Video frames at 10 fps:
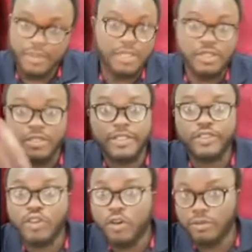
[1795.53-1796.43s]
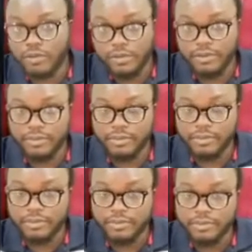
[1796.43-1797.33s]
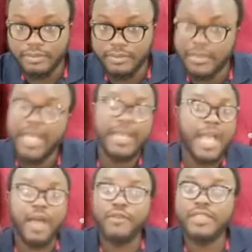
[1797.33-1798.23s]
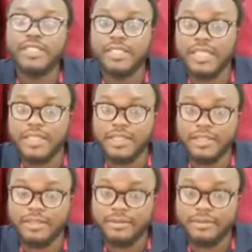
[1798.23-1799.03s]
It's just a thought. Like, I always think,